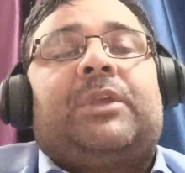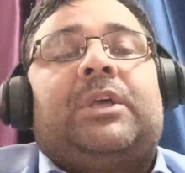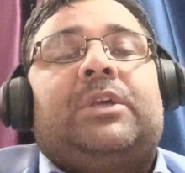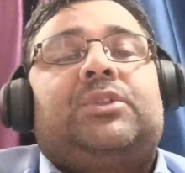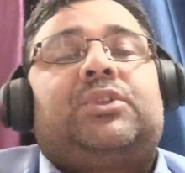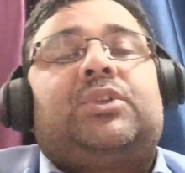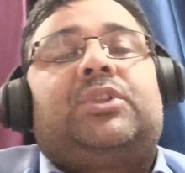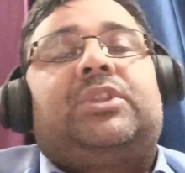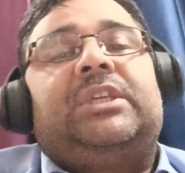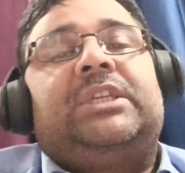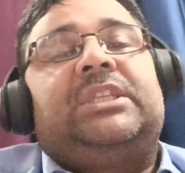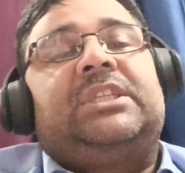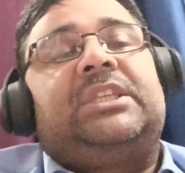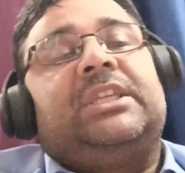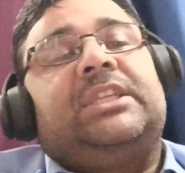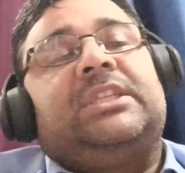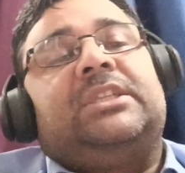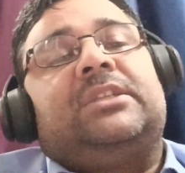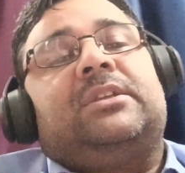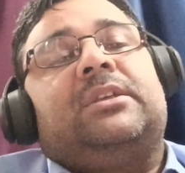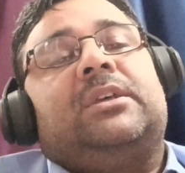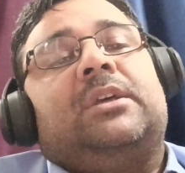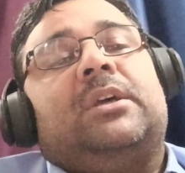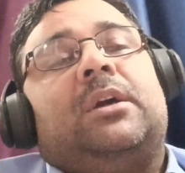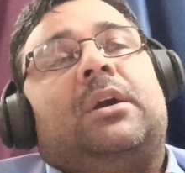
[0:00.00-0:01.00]
So this
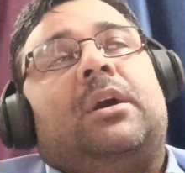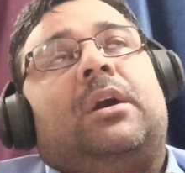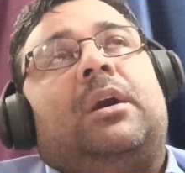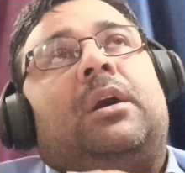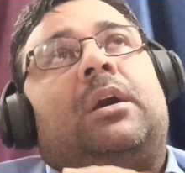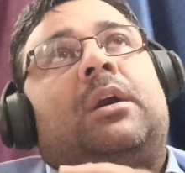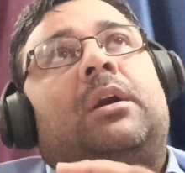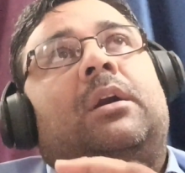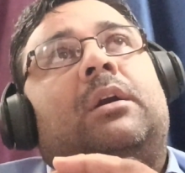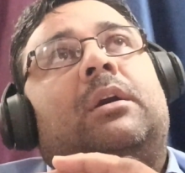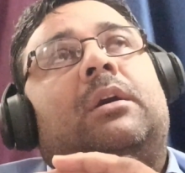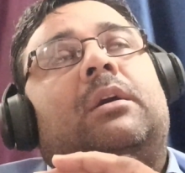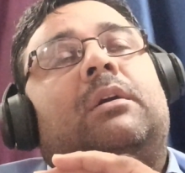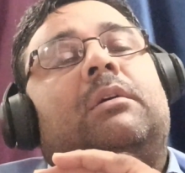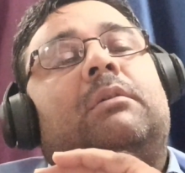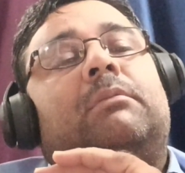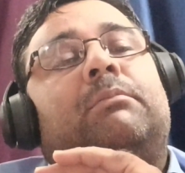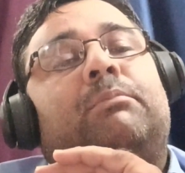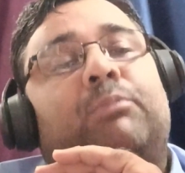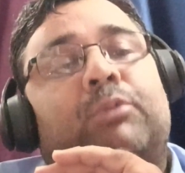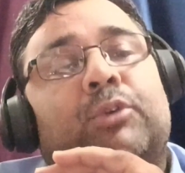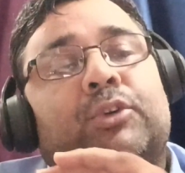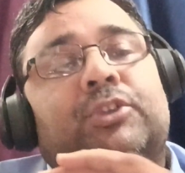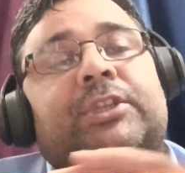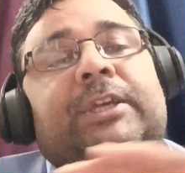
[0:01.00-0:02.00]
is a
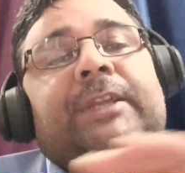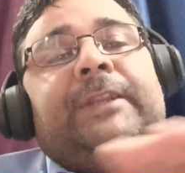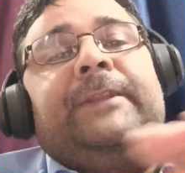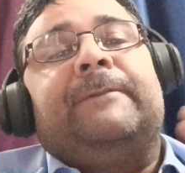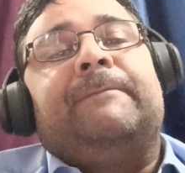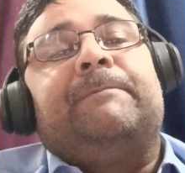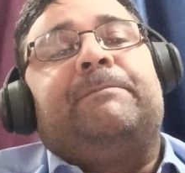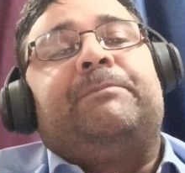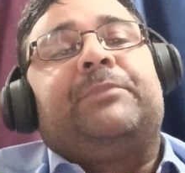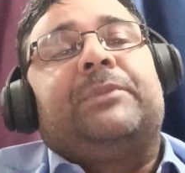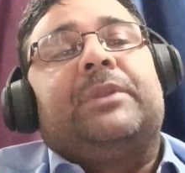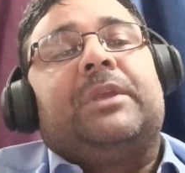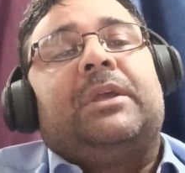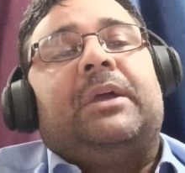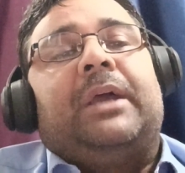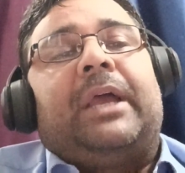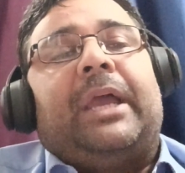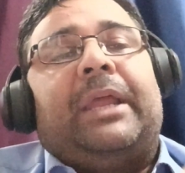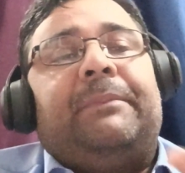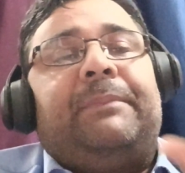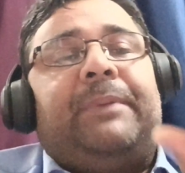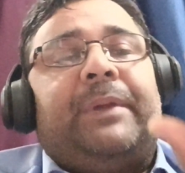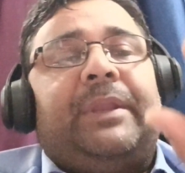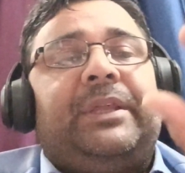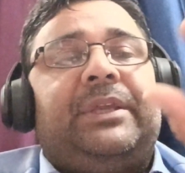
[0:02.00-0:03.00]
motion,
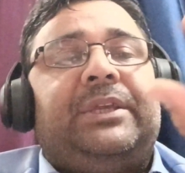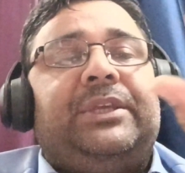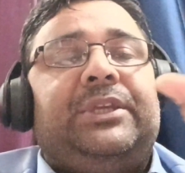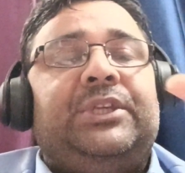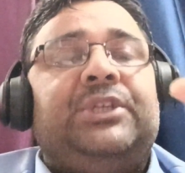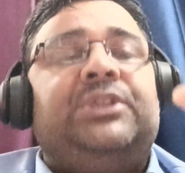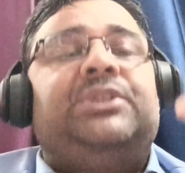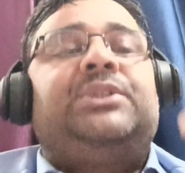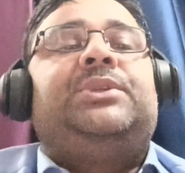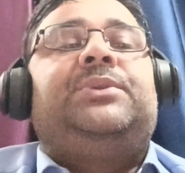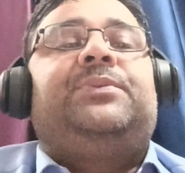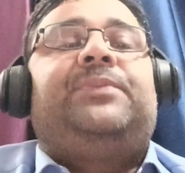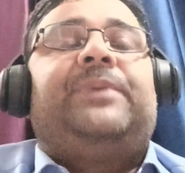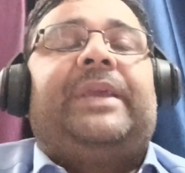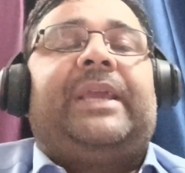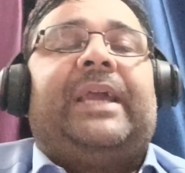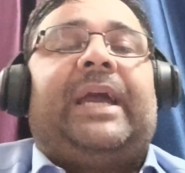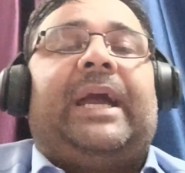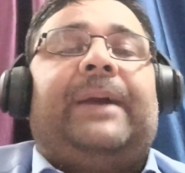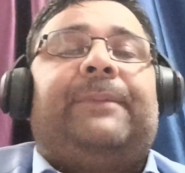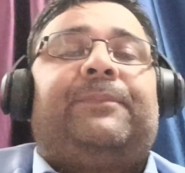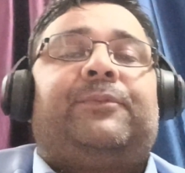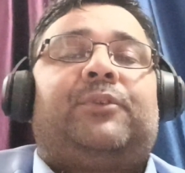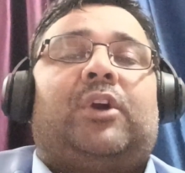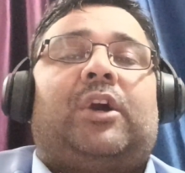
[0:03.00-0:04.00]
and very easy way I
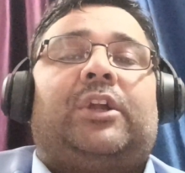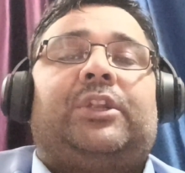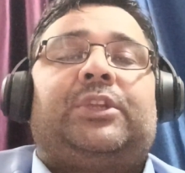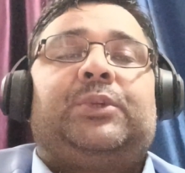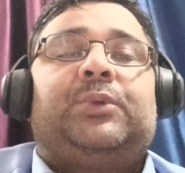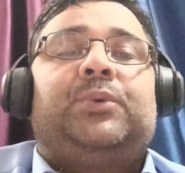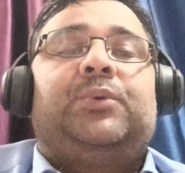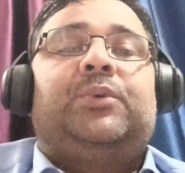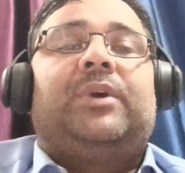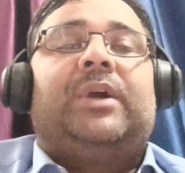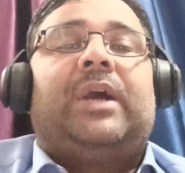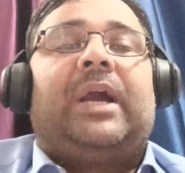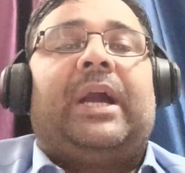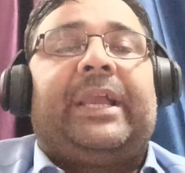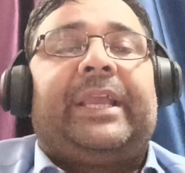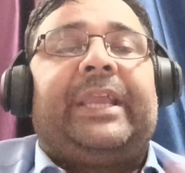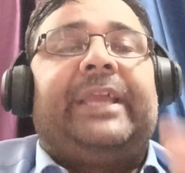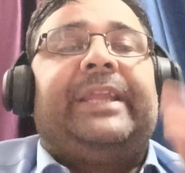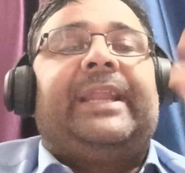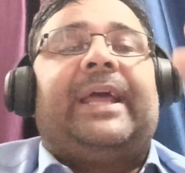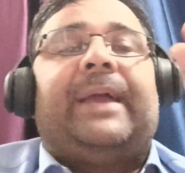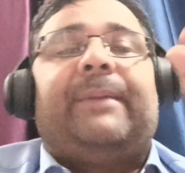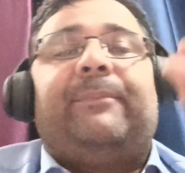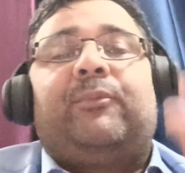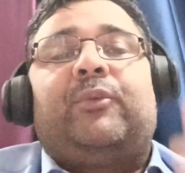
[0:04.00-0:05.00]
have taught you.
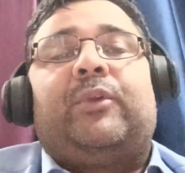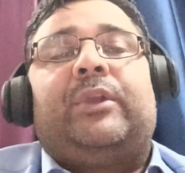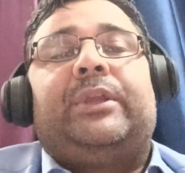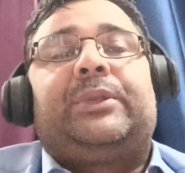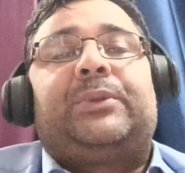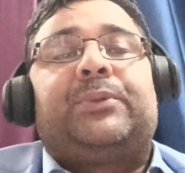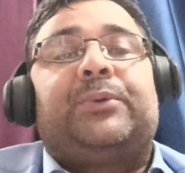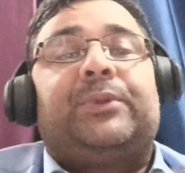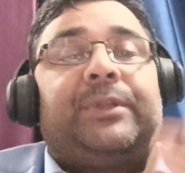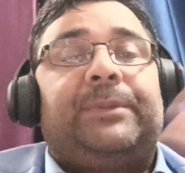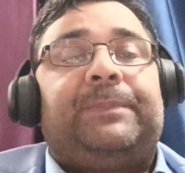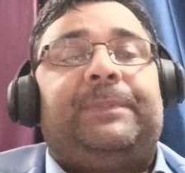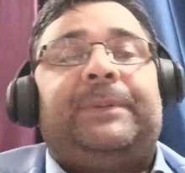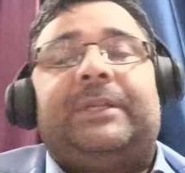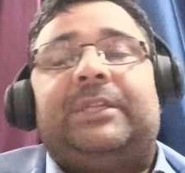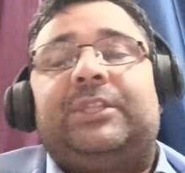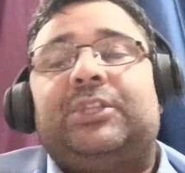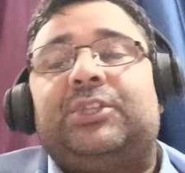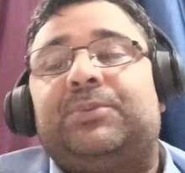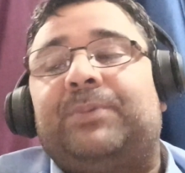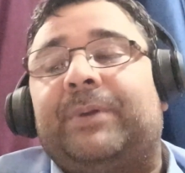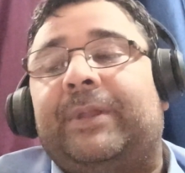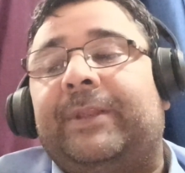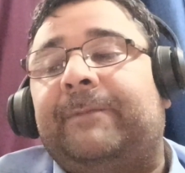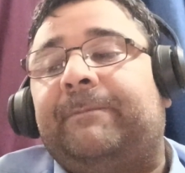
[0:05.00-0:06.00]
Again I am going to repeat
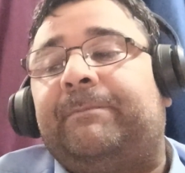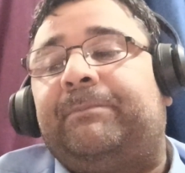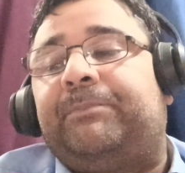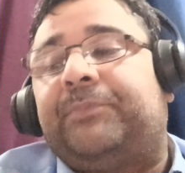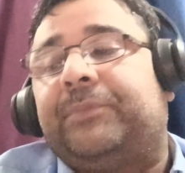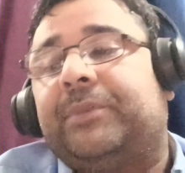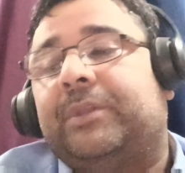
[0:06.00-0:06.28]
this one.